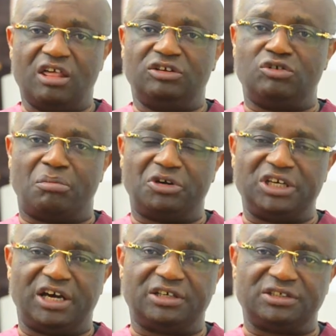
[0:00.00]

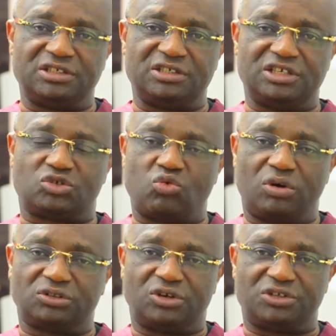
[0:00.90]
Pneumonia is
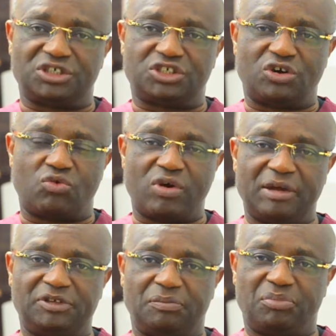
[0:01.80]
one condition
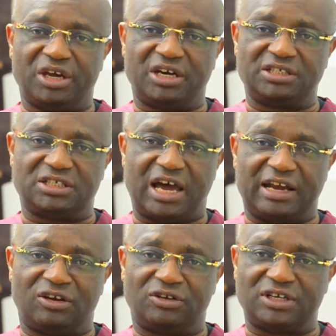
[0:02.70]
where the parents are
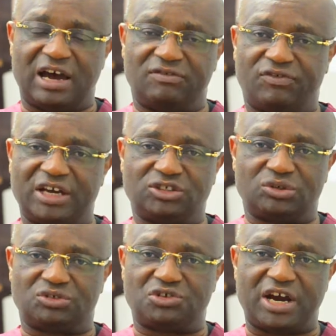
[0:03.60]
not advised
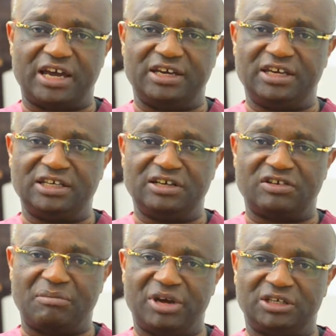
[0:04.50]
to try any
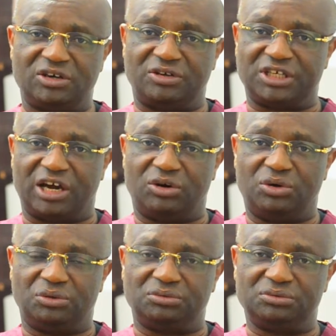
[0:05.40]
remedy on their
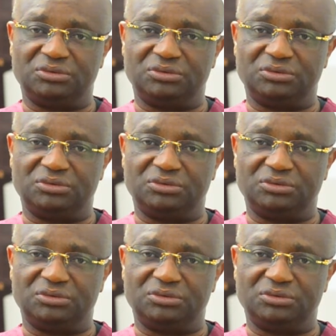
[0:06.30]
own.